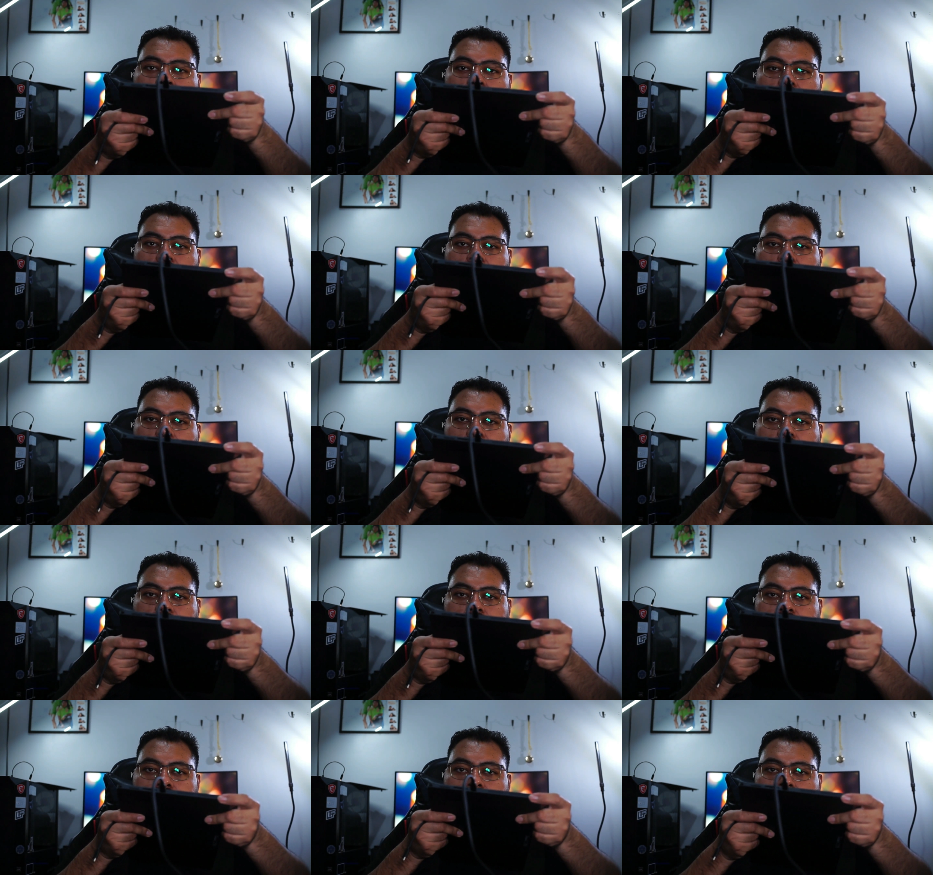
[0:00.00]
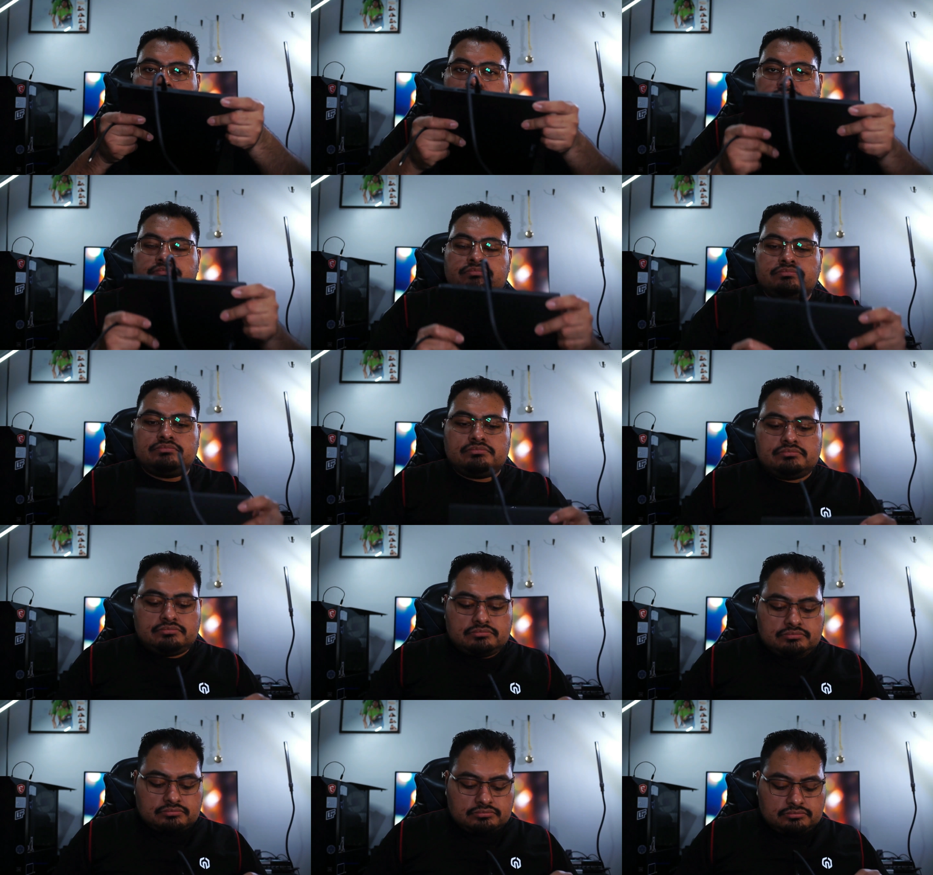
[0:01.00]

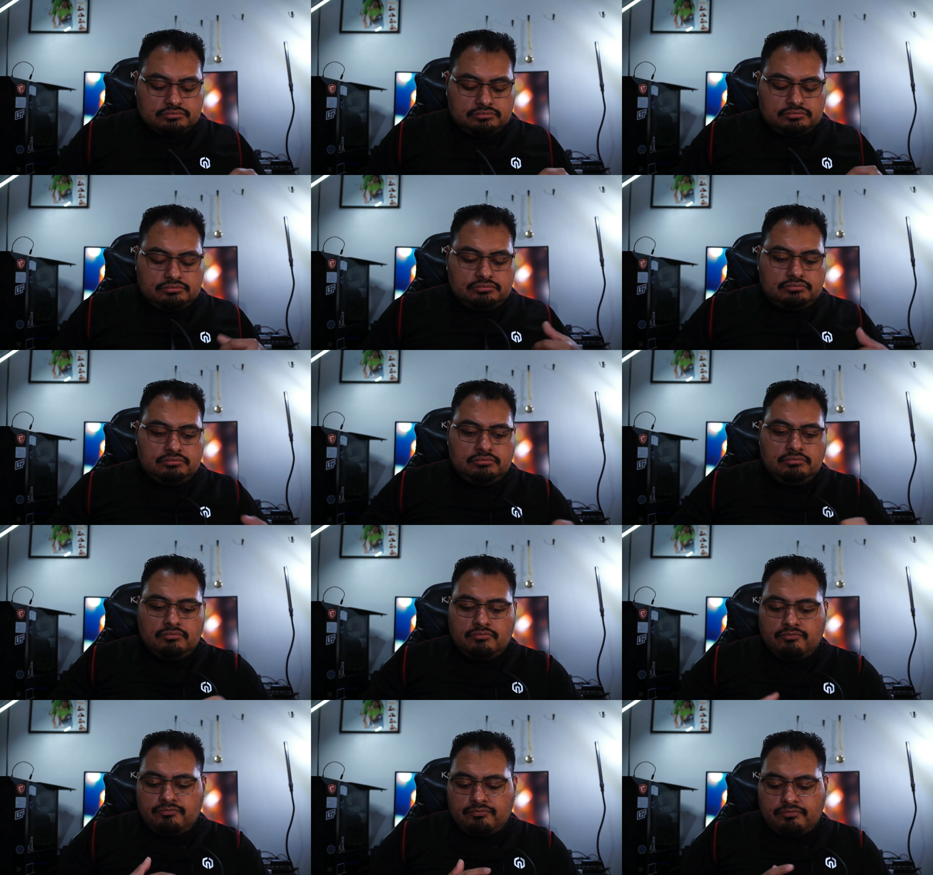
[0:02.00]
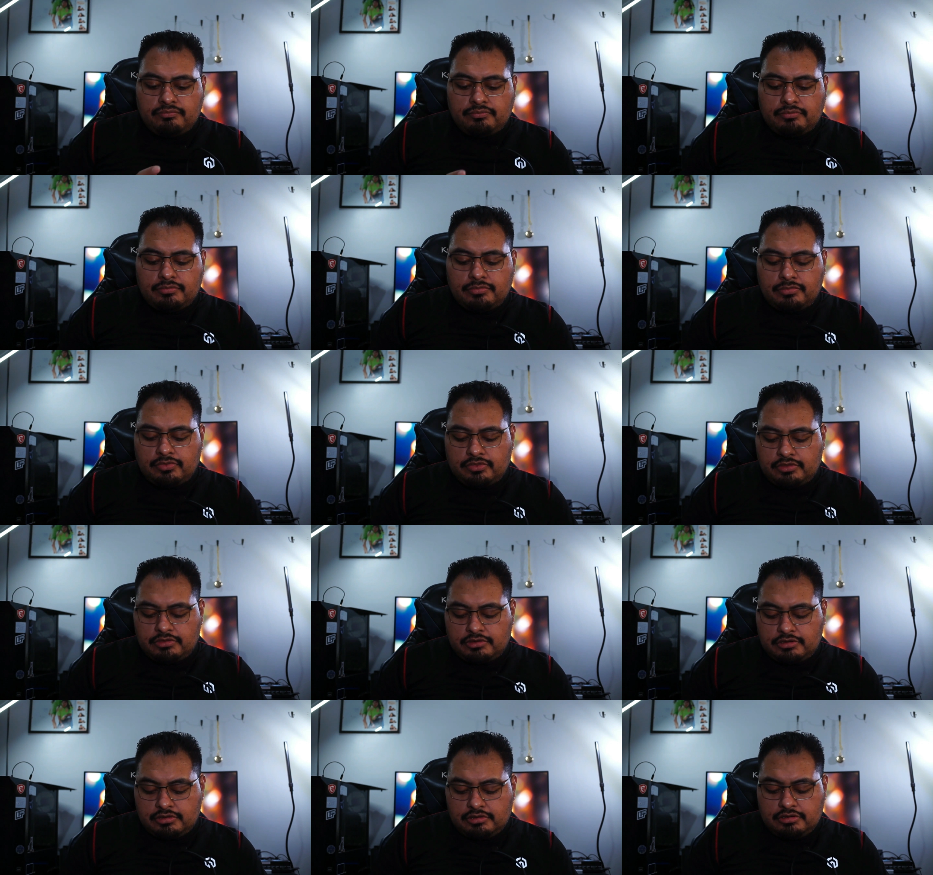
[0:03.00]

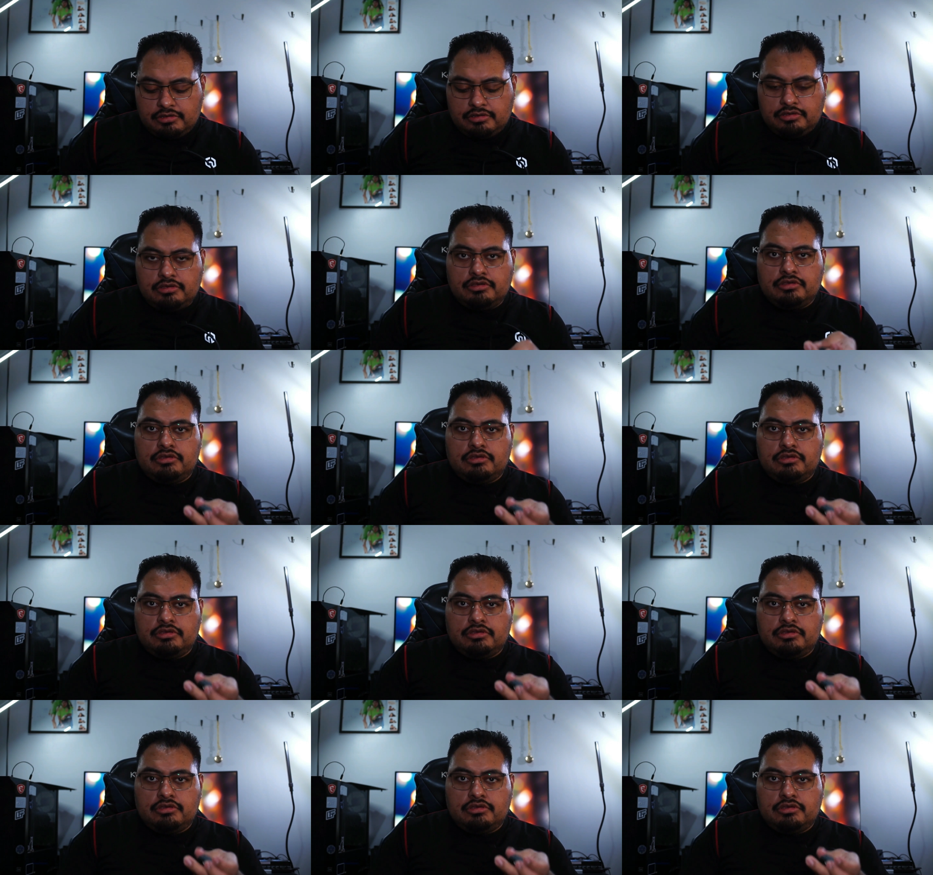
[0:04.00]
Nobody speaks.